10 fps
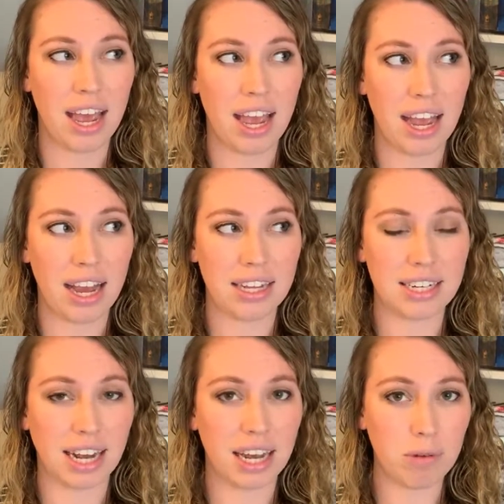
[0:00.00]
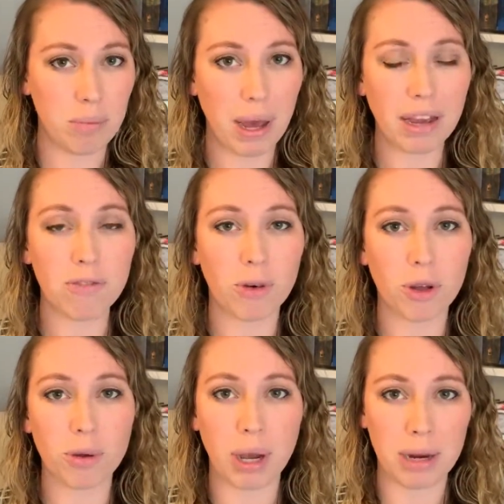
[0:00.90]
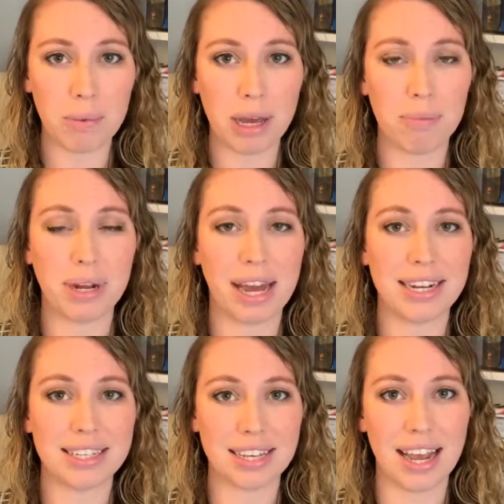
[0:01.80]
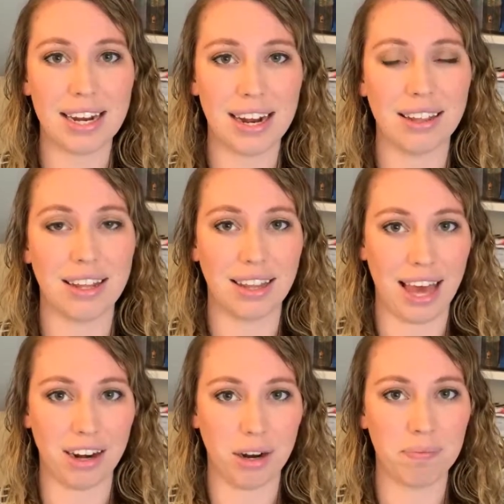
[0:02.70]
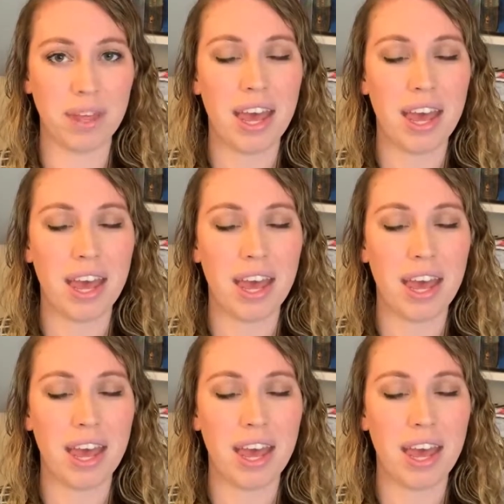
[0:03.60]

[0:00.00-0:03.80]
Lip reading: And I kind of went back and forth quite a bit, but I decided on the latter.